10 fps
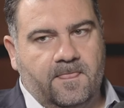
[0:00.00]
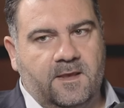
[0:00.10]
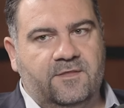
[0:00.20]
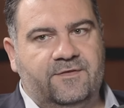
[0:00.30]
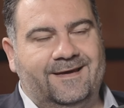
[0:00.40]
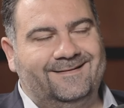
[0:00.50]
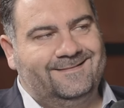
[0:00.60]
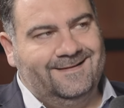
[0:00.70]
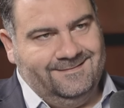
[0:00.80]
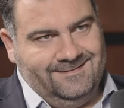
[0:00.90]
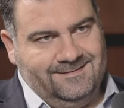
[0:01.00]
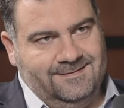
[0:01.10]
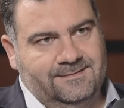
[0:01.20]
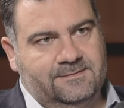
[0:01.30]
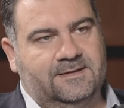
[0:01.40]
and the
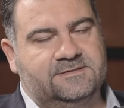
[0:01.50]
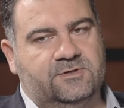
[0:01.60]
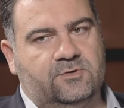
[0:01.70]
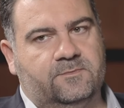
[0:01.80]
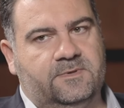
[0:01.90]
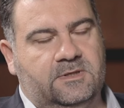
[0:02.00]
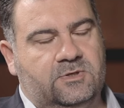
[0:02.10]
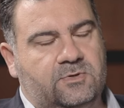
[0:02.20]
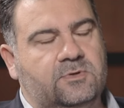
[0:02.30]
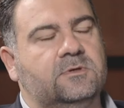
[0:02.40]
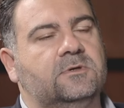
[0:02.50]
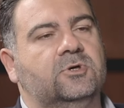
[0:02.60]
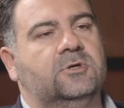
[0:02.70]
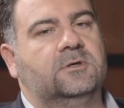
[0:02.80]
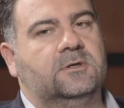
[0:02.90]
identity as a European Union
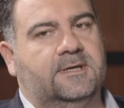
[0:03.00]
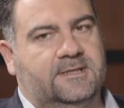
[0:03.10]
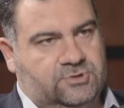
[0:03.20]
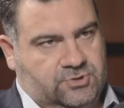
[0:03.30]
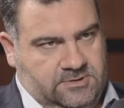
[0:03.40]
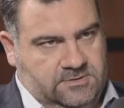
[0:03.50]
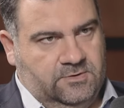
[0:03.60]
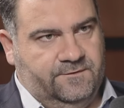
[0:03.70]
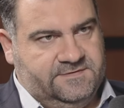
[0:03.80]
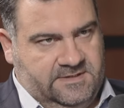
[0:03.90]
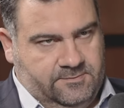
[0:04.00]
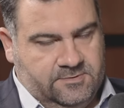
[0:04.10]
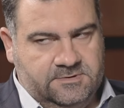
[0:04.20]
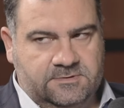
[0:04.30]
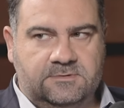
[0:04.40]
country of
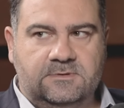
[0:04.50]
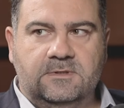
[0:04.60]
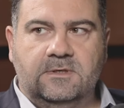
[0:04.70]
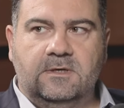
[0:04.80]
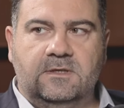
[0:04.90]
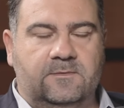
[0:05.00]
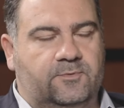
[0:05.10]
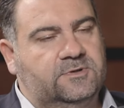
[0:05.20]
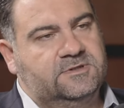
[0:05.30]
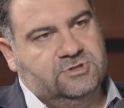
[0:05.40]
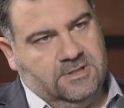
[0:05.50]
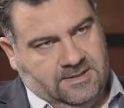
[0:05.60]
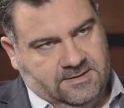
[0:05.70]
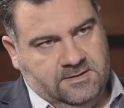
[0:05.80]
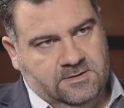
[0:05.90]
Cyprus, and the
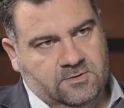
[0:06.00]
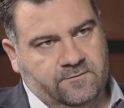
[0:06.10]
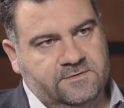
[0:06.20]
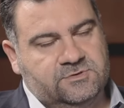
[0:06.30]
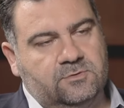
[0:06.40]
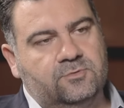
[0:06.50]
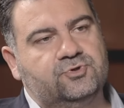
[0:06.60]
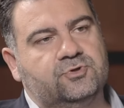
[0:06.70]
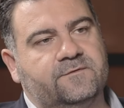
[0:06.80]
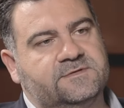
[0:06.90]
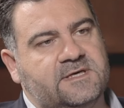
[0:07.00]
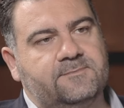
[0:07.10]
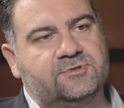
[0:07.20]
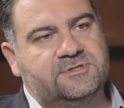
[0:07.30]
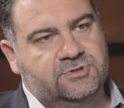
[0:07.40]
potentiality of the solution of the
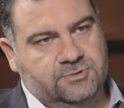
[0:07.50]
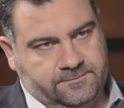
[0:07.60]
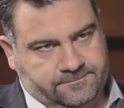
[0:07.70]
Cyprus issue.